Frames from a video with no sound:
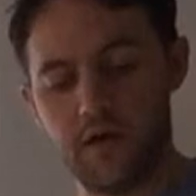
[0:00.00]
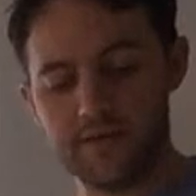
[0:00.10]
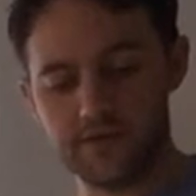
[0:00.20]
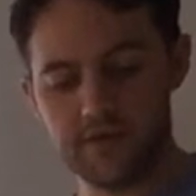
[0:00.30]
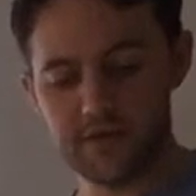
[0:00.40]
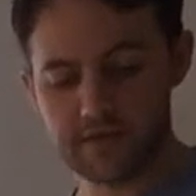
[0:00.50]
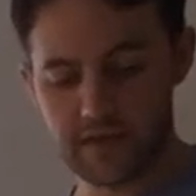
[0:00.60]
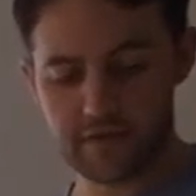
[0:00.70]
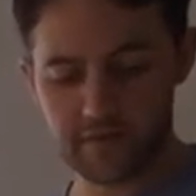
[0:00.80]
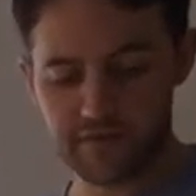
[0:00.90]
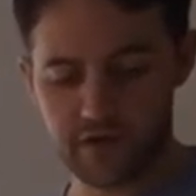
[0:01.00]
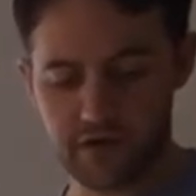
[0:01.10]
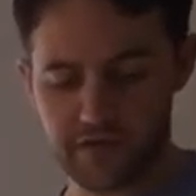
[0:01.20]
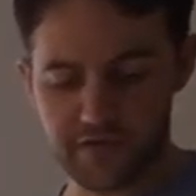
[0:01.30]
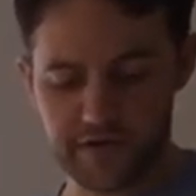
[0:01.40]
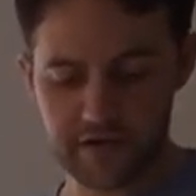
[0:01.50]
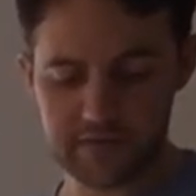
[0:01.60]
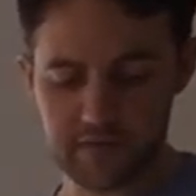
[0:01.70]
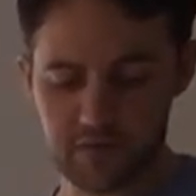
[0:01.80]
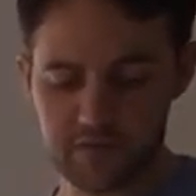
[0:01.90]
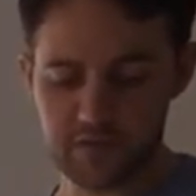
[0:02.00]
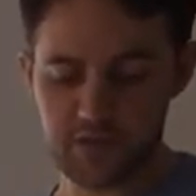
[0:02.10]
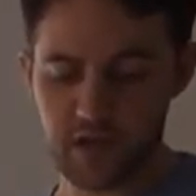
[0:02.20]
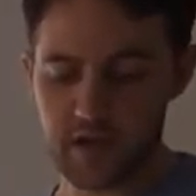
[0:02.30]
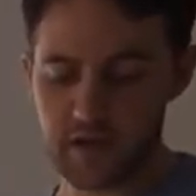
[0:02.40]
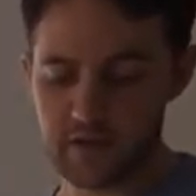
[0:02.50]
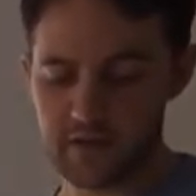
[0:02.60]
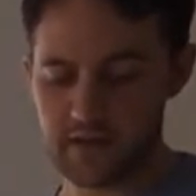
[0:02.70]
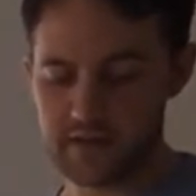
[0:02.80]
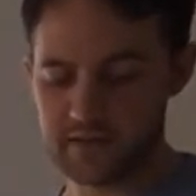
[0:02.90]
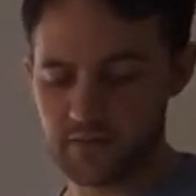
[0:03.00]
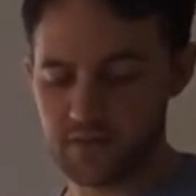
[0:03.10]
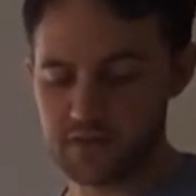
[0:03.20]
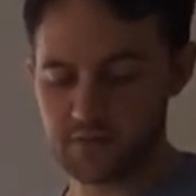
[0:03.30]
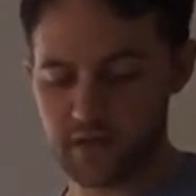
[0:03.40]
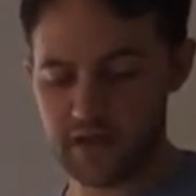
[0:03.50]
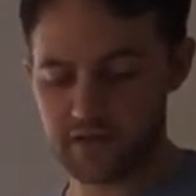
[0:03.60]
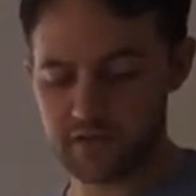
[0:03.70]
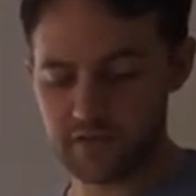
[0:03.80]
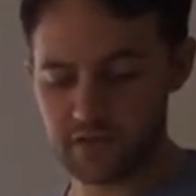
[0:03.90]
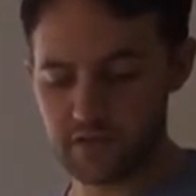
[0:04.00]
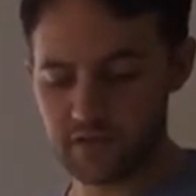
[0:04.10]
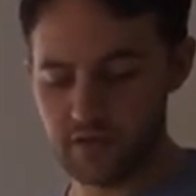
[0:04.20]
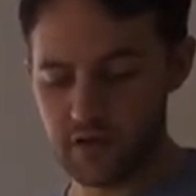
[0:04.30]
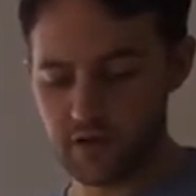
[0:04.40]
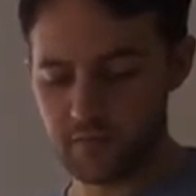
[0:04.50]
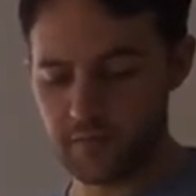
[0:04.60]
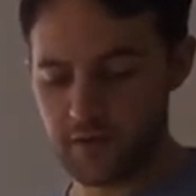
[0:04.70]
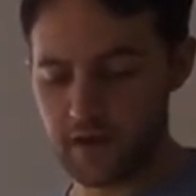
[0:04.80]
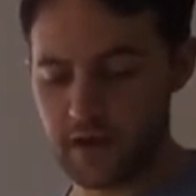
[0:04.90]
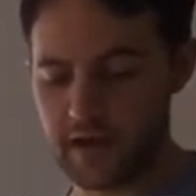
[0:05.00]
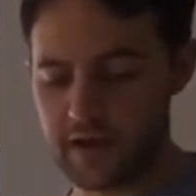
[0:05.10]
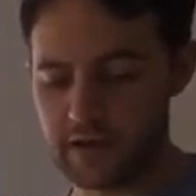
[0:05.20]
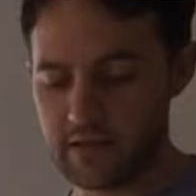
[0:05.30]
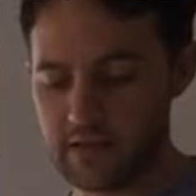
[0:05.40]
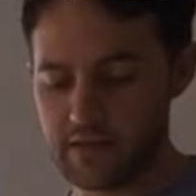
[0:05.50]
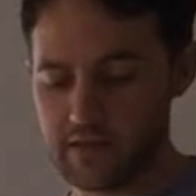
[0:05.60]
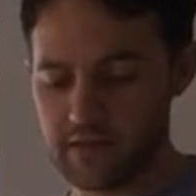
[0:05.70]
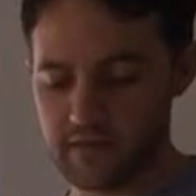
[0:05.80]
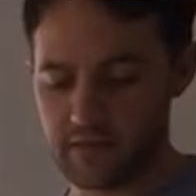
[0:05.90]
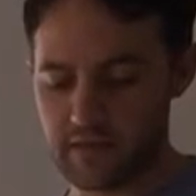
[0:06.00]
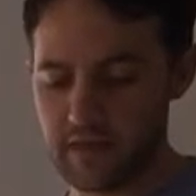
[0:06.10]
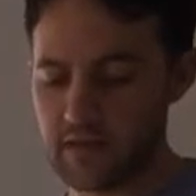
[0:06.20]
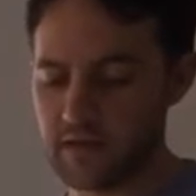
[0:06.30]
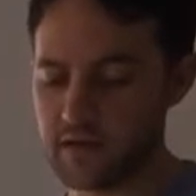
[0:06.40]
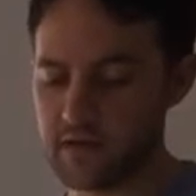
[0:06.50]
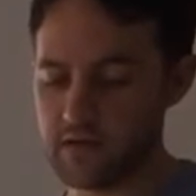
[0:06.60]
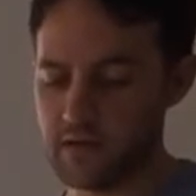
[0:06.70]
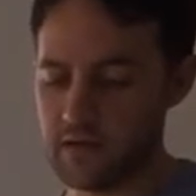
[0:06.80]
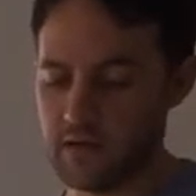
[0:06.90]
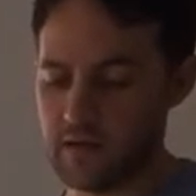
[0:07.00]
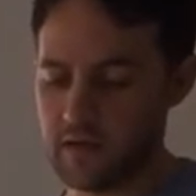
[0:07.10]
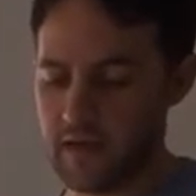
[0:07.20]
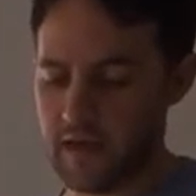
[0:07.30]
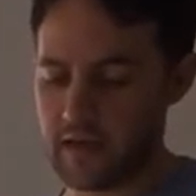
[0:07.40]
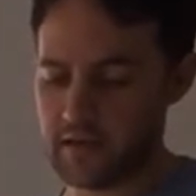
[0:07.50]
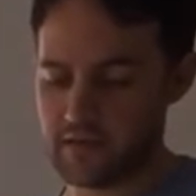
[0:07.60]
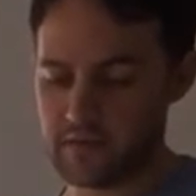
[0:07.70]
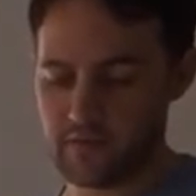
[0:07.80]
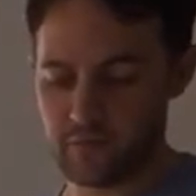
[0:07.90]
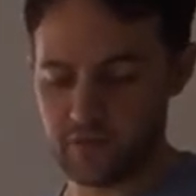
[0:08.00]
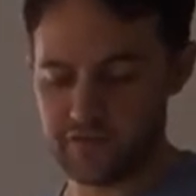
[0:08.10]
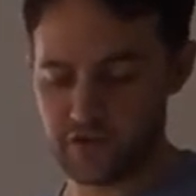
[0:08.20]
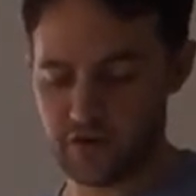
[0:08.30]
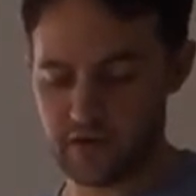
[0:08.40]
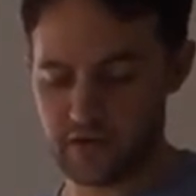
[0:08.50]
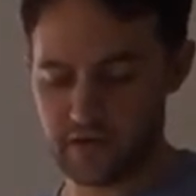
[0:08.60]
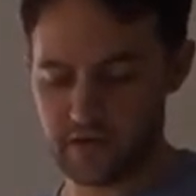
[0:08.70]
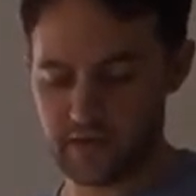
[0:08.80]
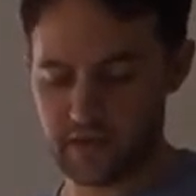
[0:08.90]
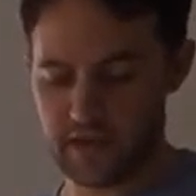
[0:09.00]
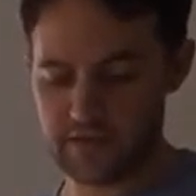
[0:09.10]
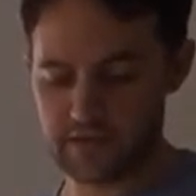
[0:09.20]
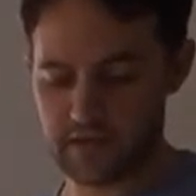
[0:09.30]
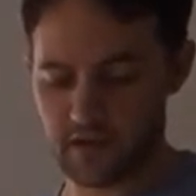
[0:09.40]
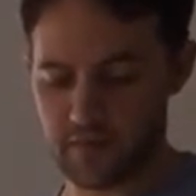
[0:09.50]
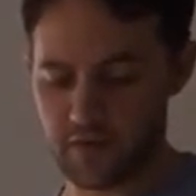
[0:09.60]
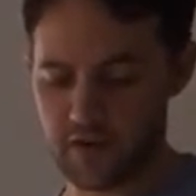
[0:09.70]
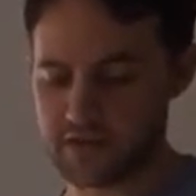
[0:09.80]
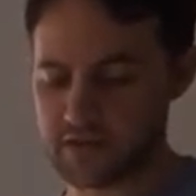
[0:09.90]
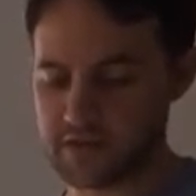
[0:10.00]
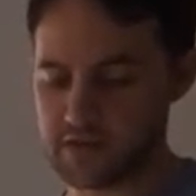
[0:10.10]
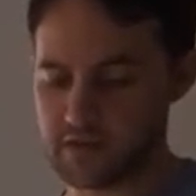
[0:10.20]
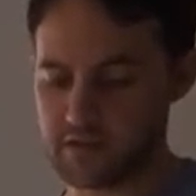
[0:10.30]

So in this case, we've got 3 as a multiplier. It's multiplying through by this here, And we've got cancelling operations